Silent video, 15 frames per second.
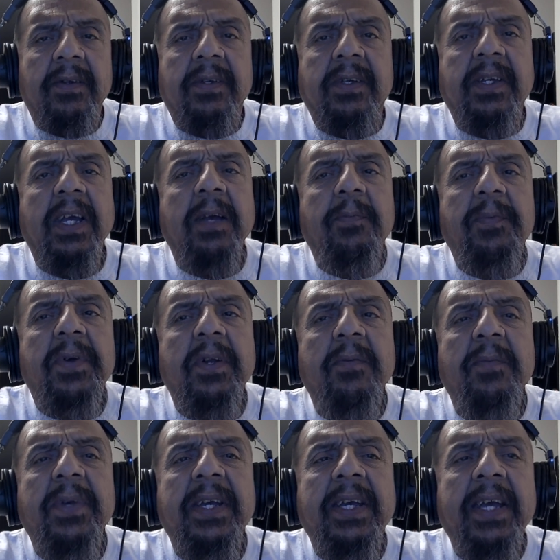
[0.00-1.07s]
keeping
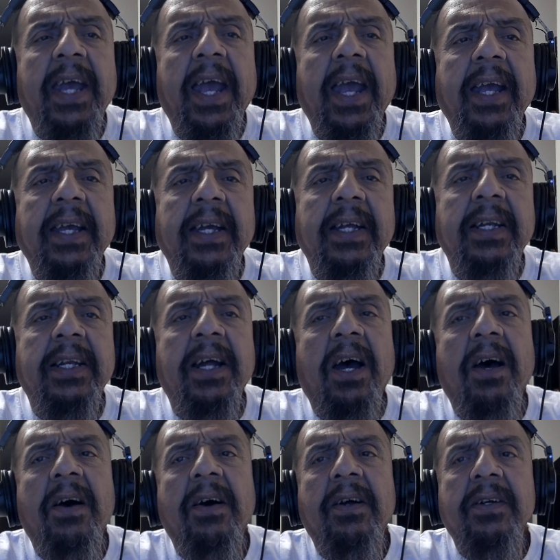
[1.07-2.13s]
me hanging
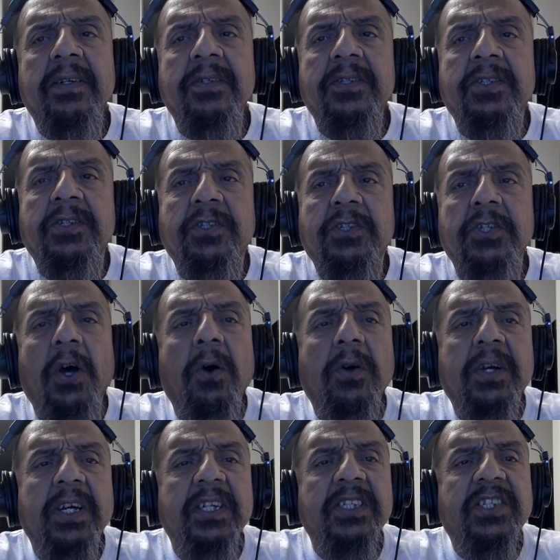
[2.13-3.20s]
on so
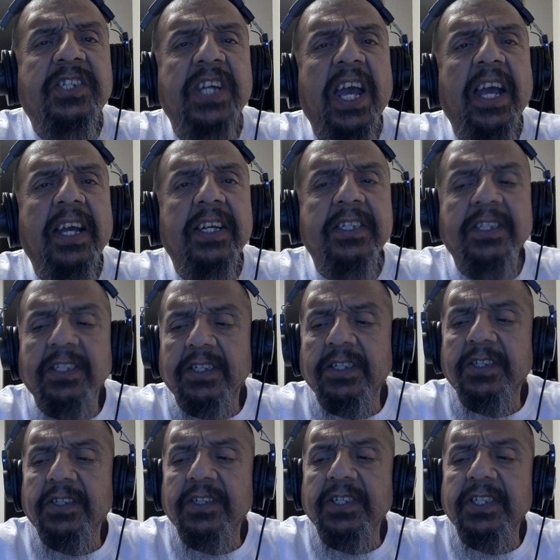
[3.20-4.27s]

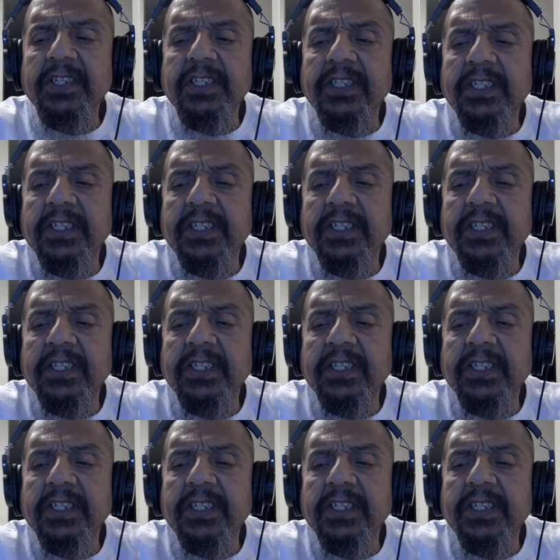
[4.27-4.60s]
contagiously.